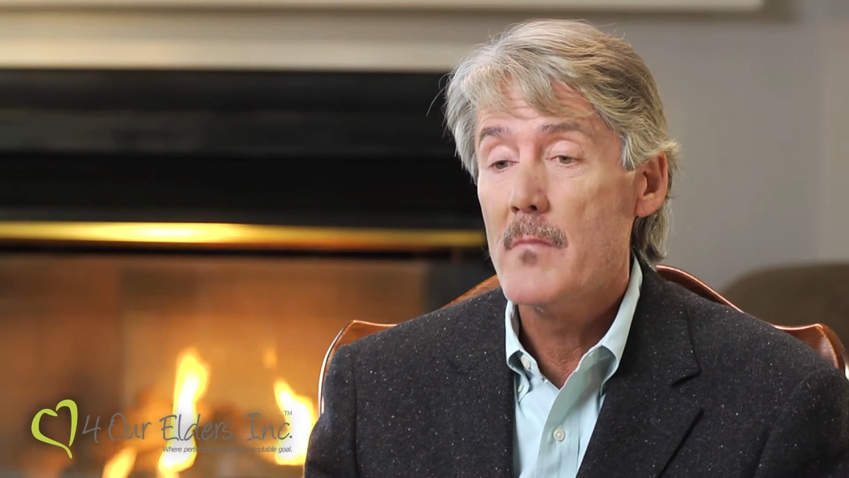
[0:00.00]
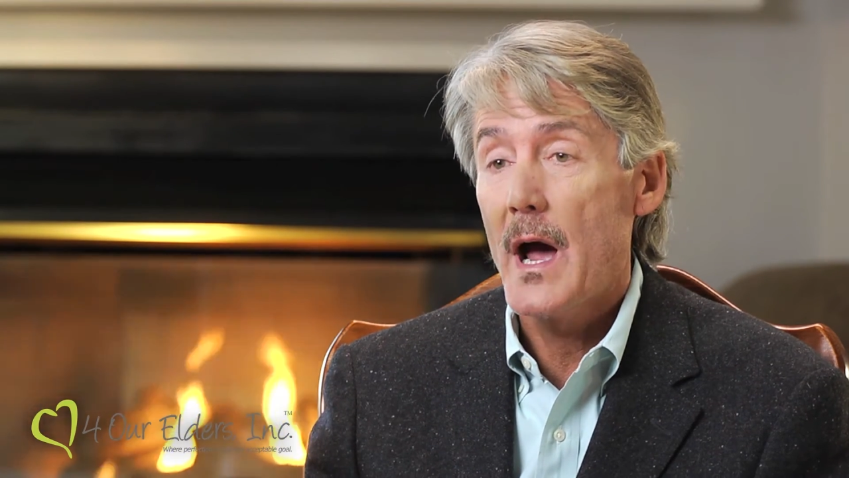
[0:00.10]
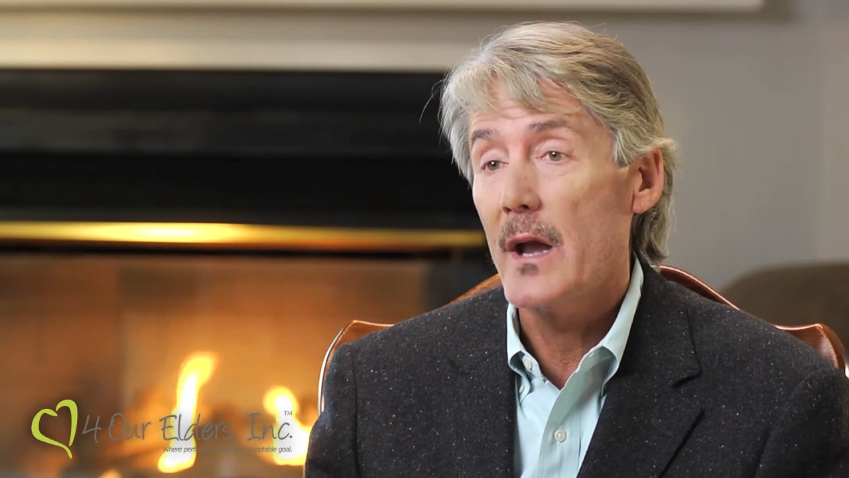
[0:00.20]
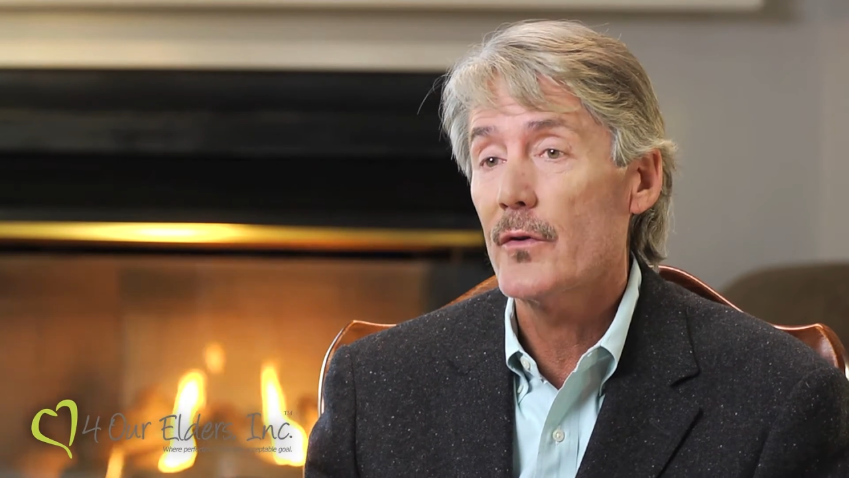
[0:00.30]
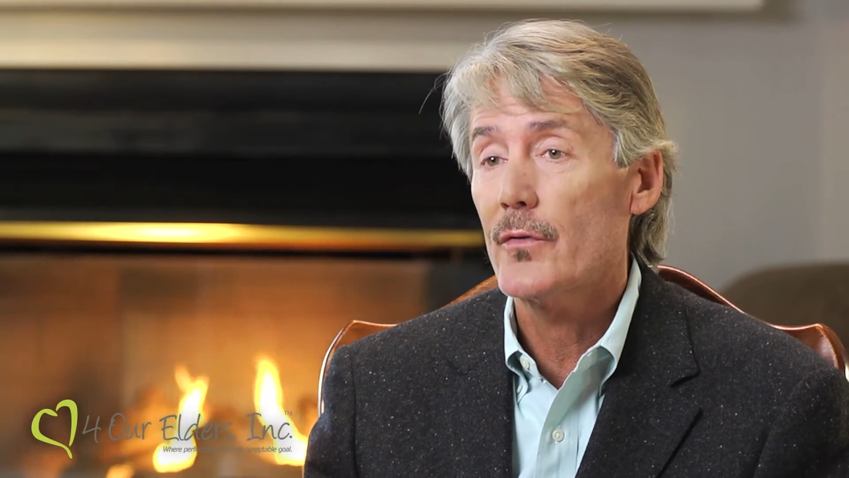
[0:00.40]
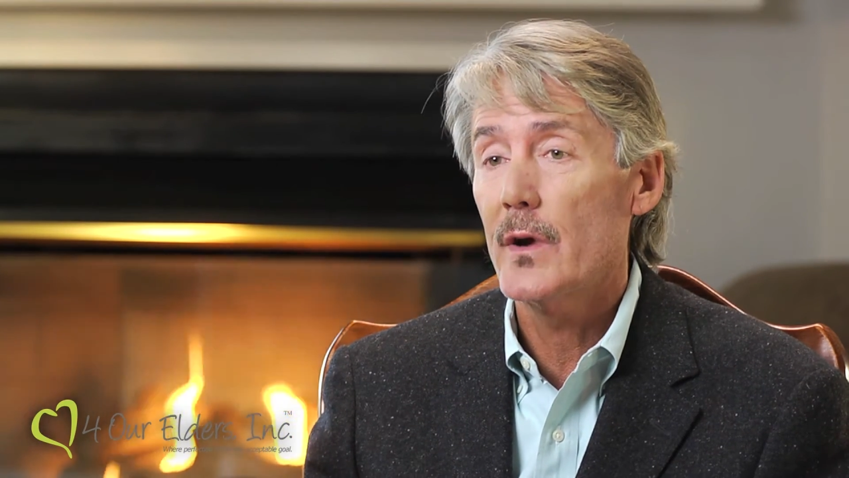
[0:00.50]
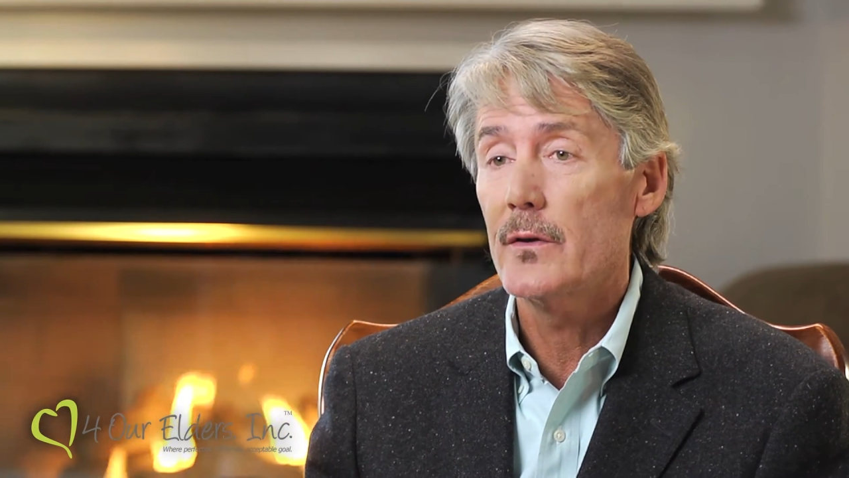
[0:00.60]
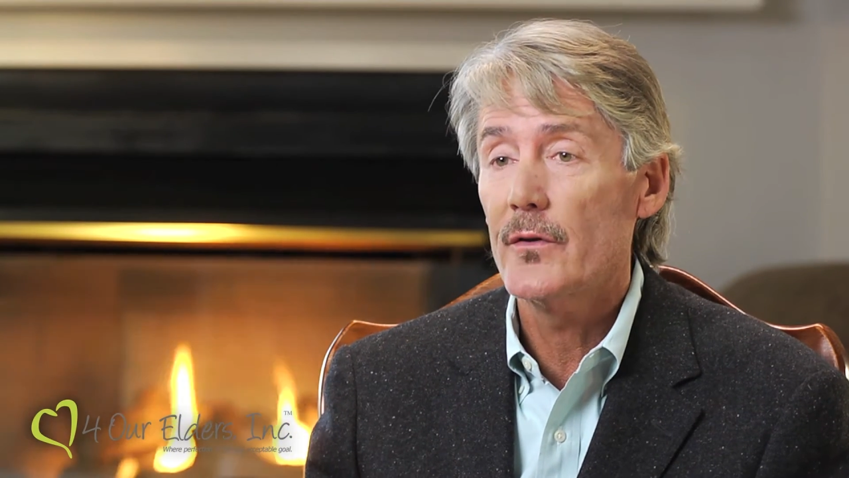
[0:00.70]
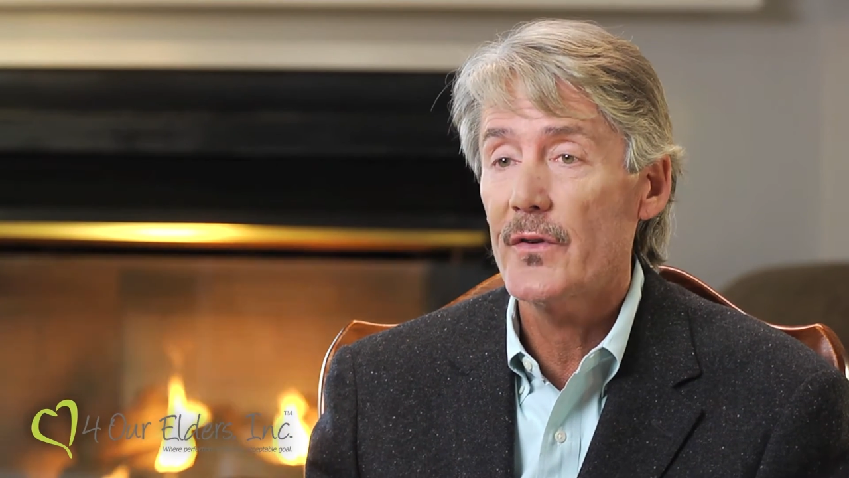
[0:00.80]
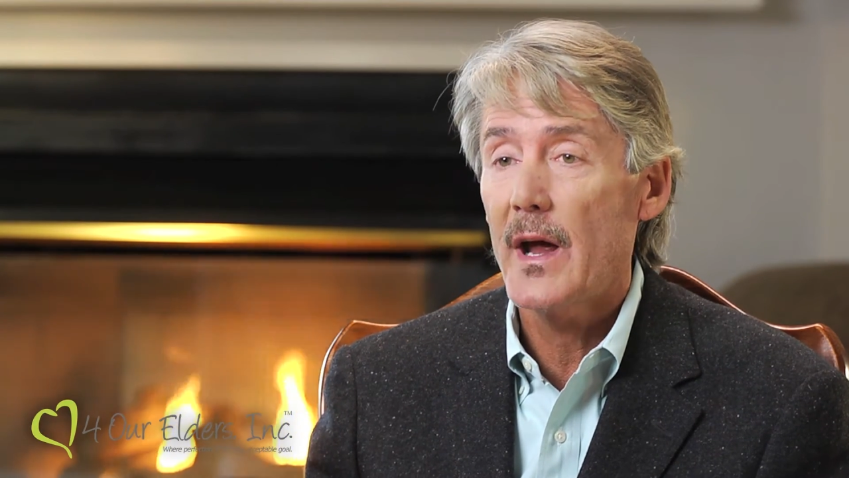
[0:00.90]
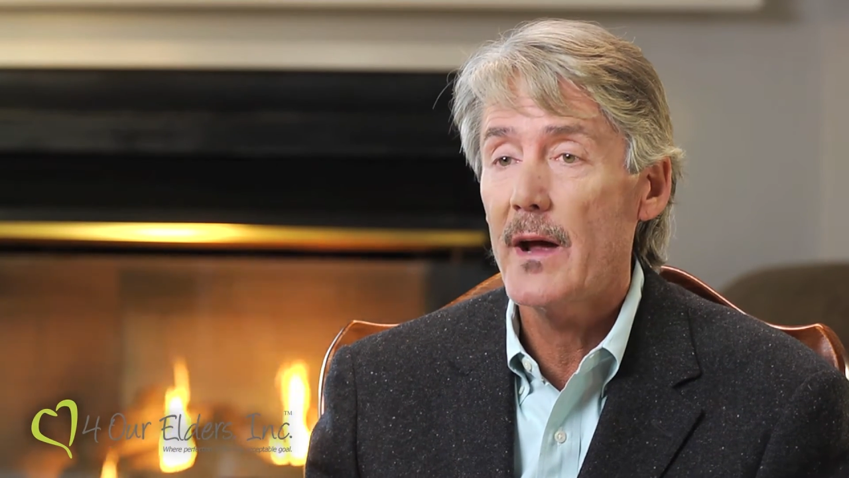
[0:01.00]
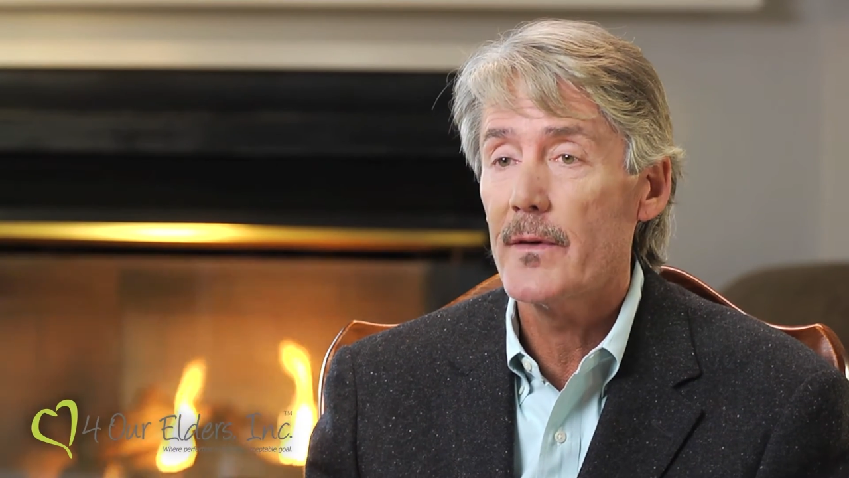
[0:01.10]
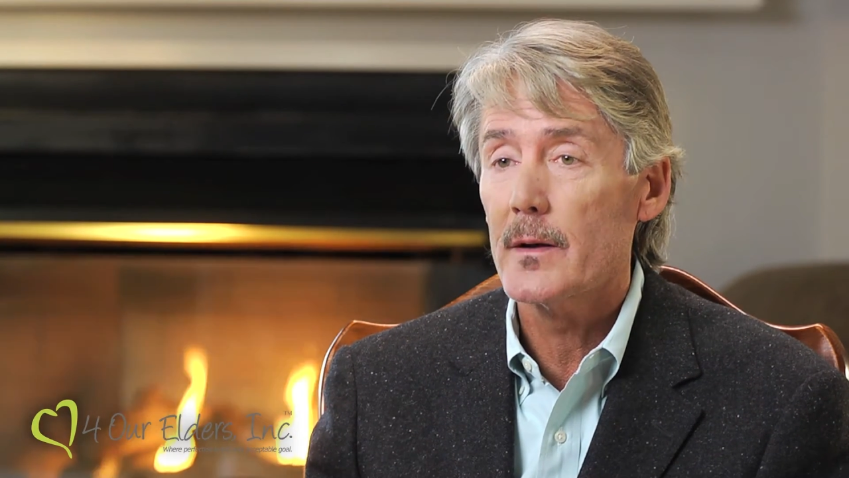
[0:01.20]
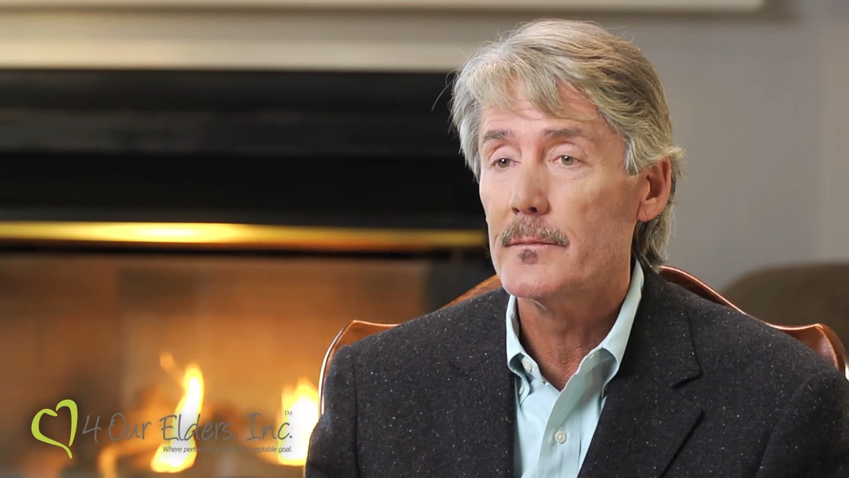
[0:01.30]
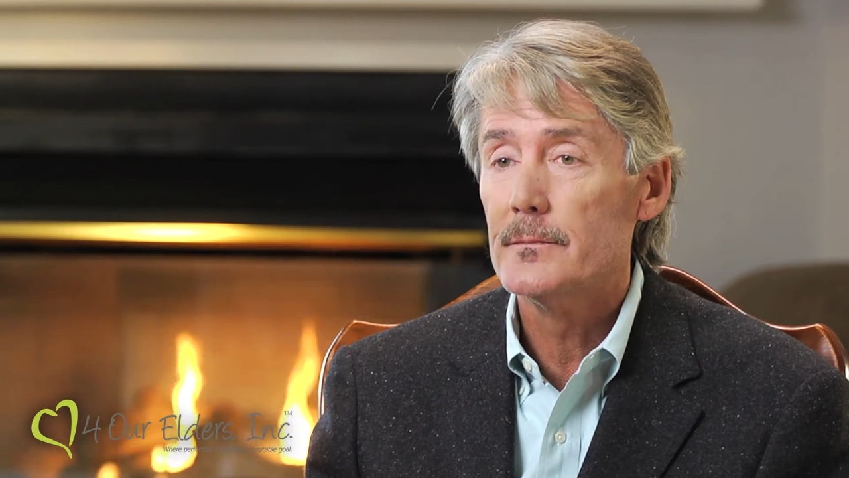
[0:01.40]
how do you train your
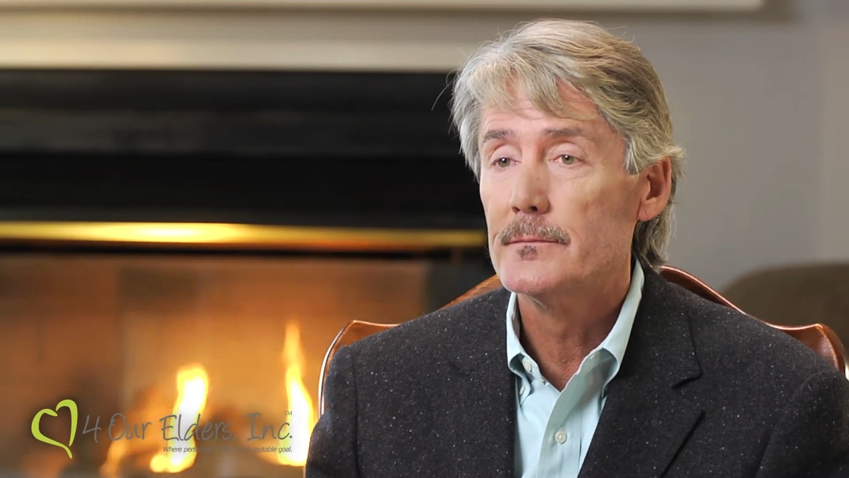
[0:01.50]
staff in them?